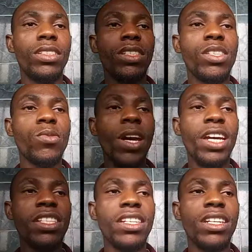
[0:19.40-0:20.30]
is
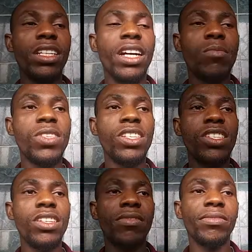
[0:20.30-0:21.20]
writing and
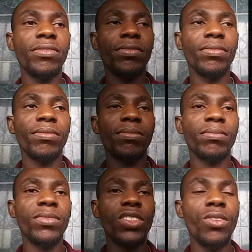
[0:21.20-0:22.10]
composition.
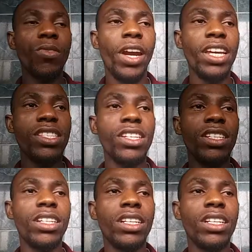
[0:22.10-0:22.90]
Writing